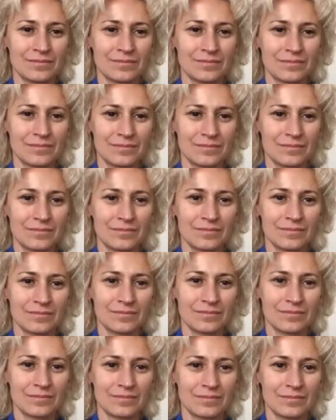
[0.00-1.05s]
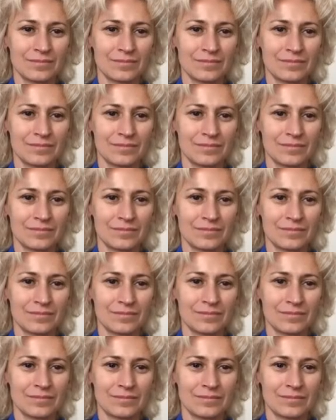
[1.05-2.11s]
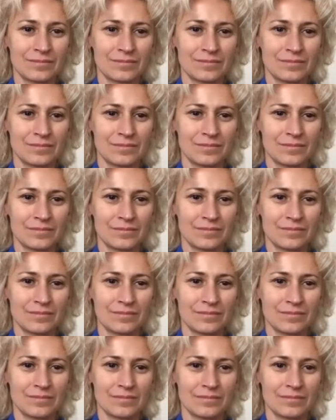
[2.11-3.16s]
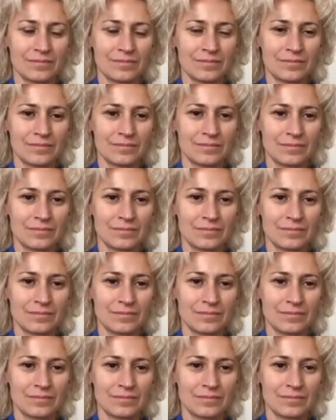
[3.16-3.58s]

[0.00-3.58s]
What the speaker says: The person shown says nothing.